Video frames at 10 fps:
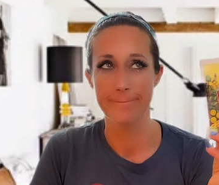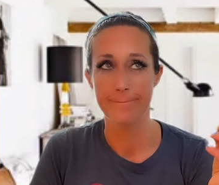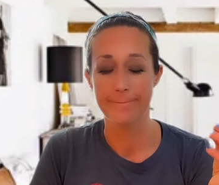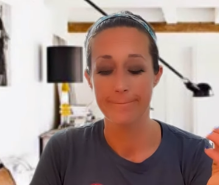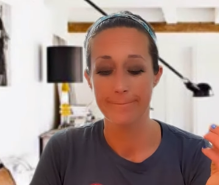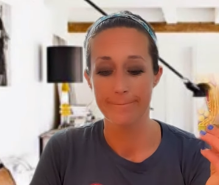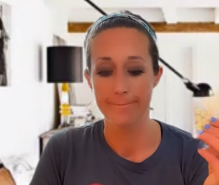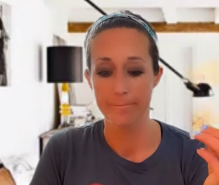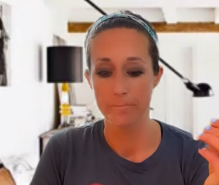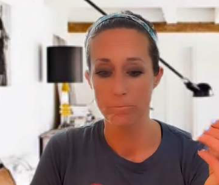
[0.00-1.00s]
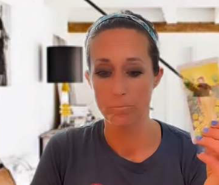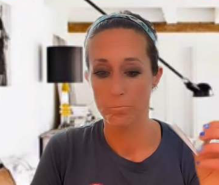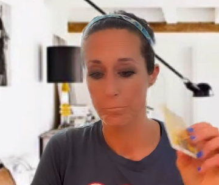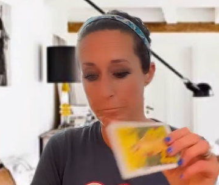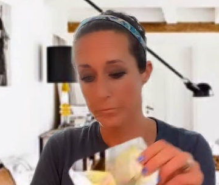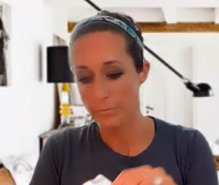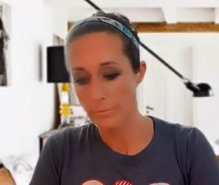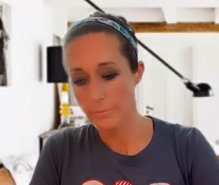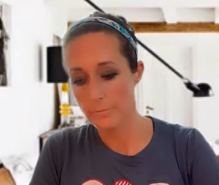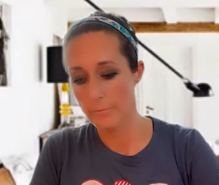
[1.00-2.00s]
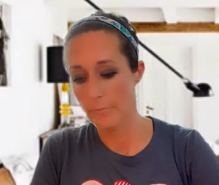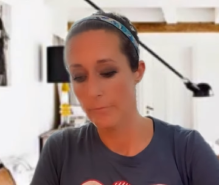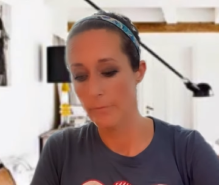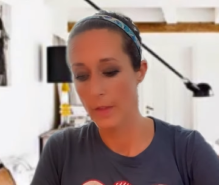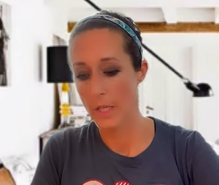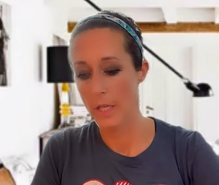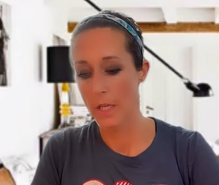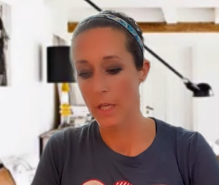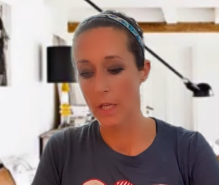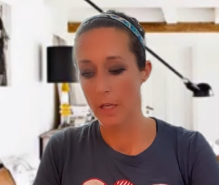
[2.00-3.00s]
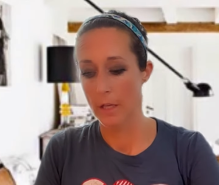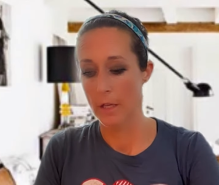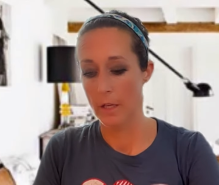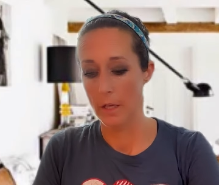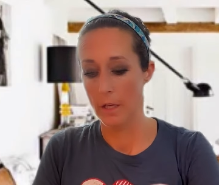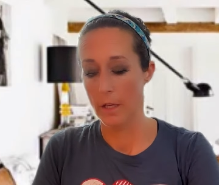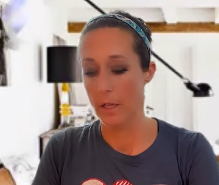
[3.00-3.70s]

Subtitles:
[no speech]